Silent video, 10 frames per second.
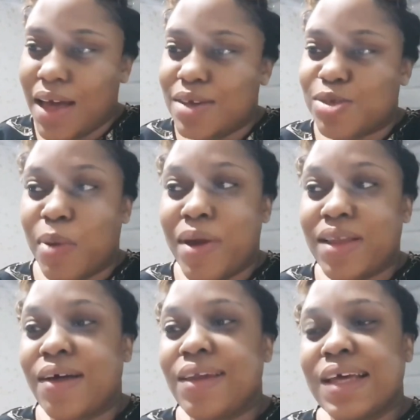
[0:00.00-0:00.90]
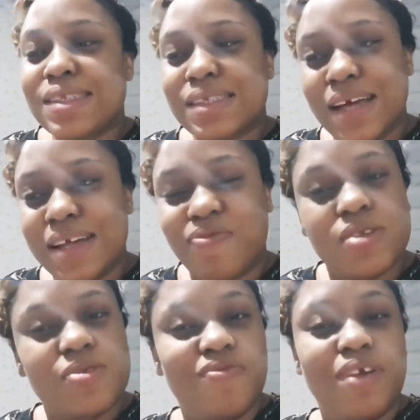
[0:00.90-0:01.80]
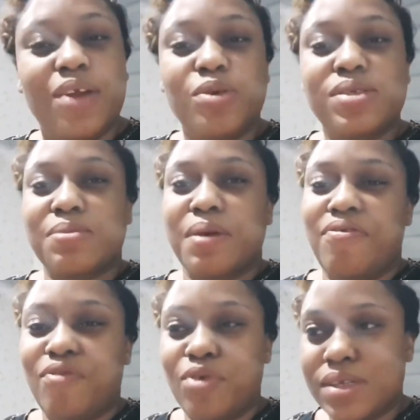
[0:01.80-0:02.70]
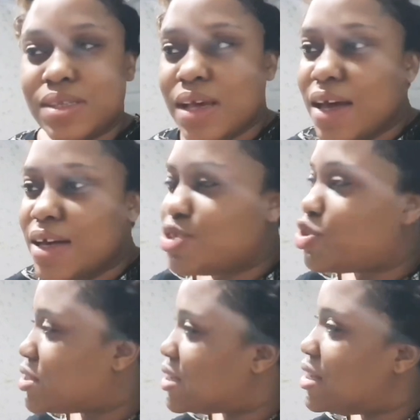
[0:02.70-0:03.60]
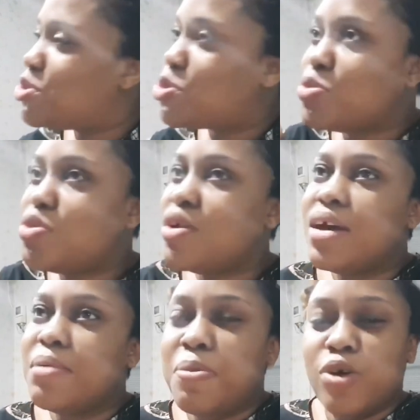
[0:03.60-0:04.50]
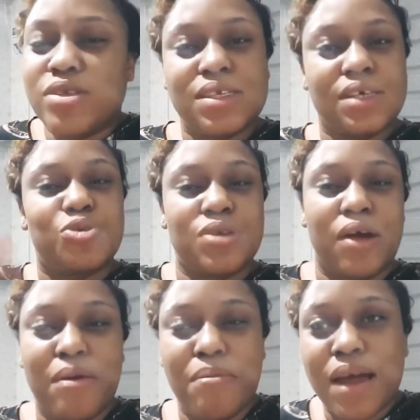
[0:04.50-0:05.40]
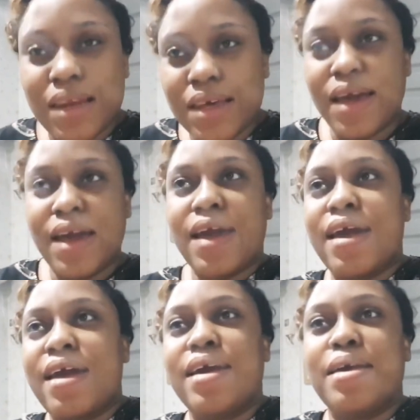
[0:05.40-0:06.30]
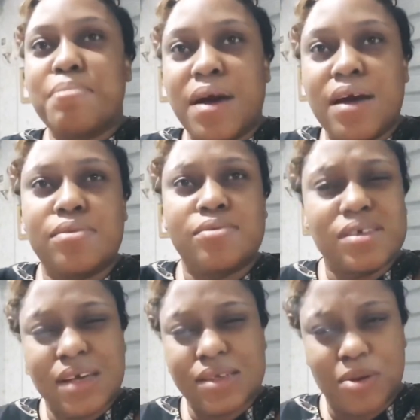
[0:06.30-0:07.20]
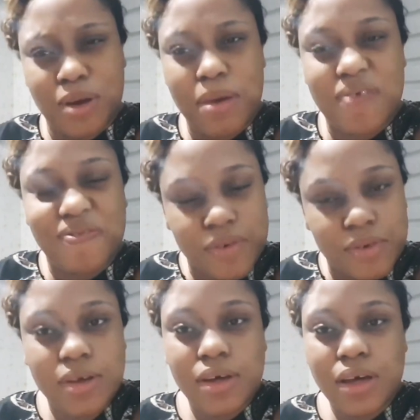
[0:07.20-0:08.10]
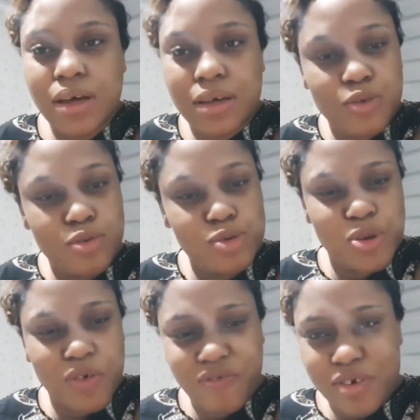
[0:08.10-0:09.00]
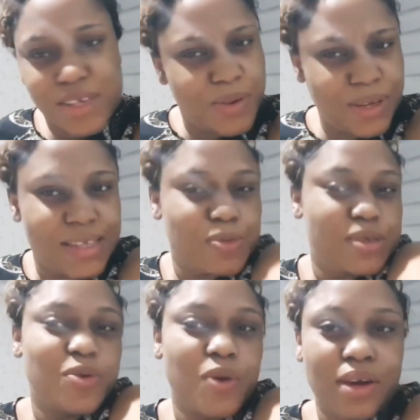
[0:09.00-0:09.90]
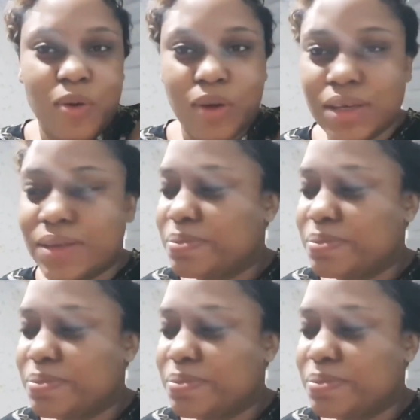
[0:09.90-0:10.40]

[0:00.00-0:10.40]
So I went out last night. First of all, I lost my voice. Just little, maybe on sing to Naira Marley. Hey, man, what's that song? for you lose your voice. I don't get what's going on.